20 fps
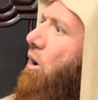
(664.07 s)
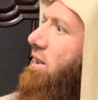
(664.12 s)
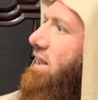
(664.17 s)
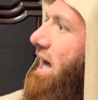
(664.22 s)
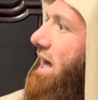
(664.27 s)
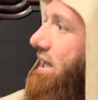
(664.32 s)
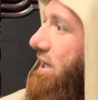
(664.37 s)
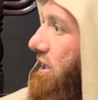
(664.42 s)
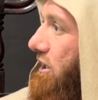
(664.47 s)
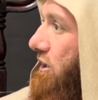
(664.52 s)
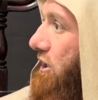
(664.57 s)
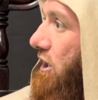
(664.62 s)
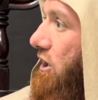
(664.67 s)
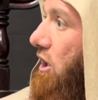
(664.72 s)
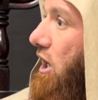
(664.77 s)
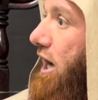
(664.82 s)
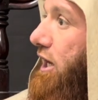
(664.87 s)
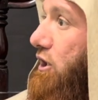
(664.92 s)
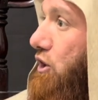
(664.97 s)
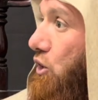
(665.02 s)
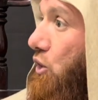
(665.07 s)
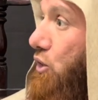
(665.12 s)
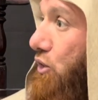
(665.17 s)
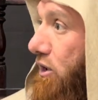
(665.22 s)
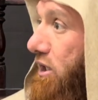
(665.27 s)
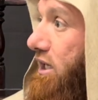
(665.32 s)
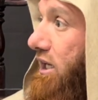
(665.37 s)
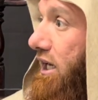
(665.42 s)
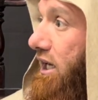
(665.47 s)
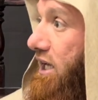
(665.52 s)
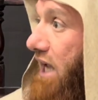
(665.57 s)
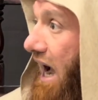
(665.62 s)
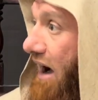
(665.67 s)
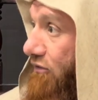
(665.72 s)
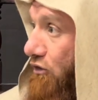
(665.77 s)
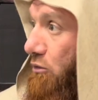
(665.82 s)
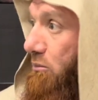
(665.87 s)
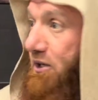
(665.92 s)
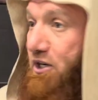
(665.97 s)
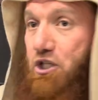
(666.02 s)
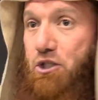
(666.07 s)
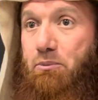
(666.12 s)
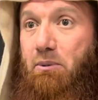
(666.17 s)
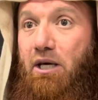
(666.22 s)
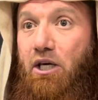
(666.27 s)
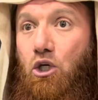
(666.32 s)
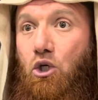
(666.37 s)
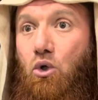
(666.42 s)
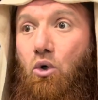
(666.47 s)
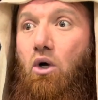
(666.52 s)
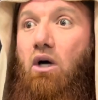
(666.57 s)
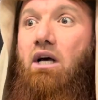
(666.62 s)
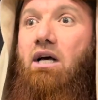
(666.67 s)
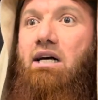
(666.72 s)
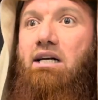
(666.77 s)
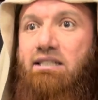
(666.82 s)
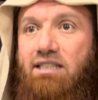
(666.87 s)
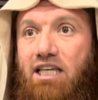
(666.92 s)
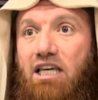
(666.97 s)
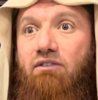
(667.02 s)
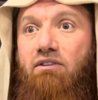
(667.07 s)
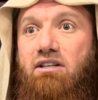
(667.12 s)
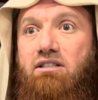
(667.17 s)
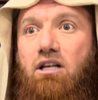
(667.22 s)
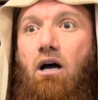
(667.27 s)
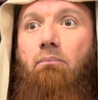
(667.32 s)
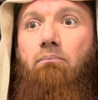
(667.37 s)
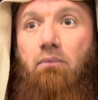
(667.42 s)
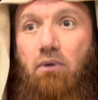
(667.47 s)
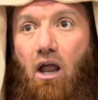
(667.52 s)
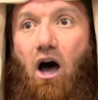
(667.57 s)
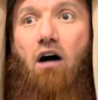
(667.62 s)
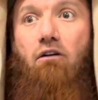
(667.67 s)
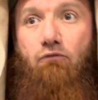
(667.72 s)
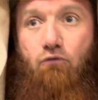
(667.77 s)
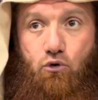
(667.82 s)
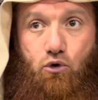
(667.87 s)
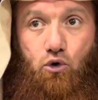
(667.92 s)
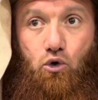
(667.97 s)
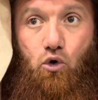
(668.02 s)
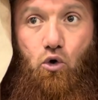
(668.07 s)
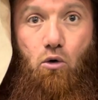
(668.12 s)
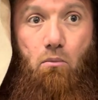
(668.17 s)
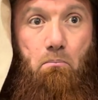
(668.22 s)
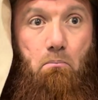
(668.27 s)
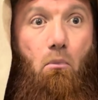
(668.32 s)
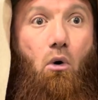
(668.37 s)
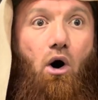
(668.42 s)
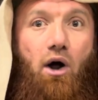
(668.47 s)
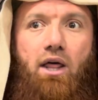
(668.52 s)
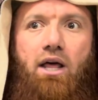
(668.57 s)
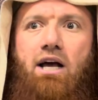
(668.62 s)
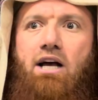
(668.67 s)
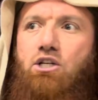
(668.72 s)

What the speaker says: than the right you thinking have to be respect you, giving some love for you, more.